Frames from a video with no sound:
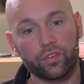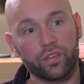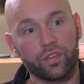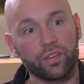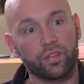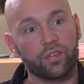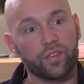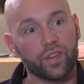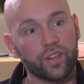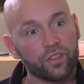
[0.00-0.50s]

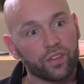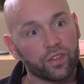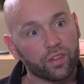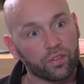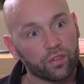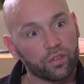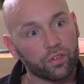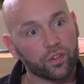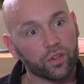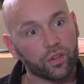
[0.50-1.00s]

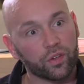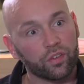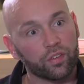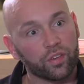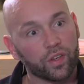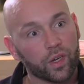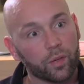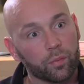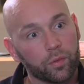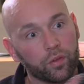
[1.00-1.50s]
division, so to
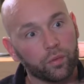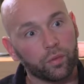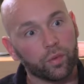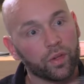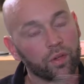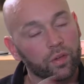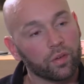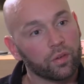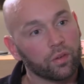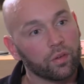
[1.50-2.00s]
say,
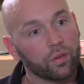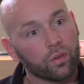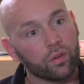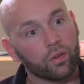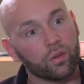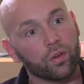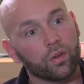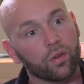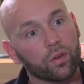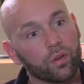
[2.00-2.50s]
between
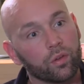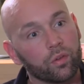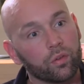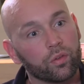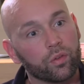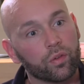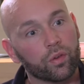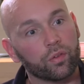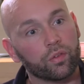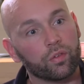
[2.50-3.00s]

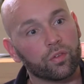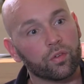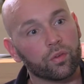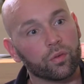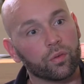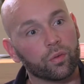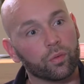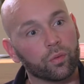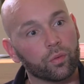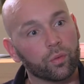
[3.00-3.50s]
those
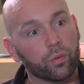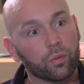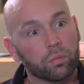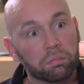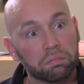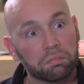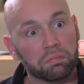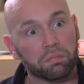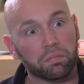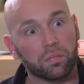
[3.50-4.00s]
two
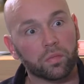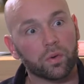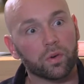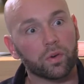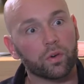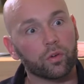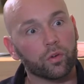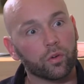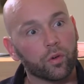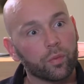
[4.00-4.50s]

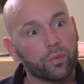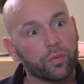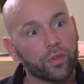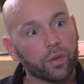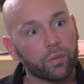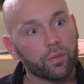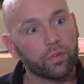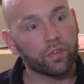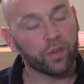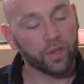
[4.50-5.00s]
groups,
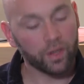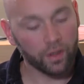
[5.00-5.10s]
I would say.